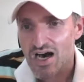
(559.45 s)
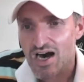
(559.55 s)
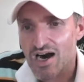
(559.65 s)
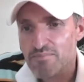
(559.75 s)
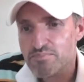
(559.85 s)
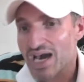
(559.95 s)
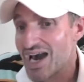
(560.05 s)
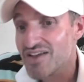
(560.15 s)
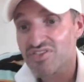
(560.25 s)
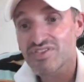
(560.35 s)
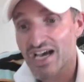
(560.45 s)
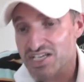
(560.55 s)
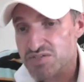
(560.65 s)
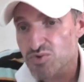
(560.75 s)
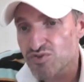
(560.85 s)
Path,
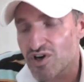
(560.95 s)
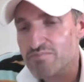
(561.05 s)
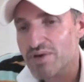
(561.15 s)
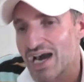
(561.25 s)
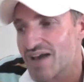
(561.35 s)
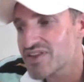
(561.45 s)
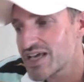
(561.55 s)
nice move on Path.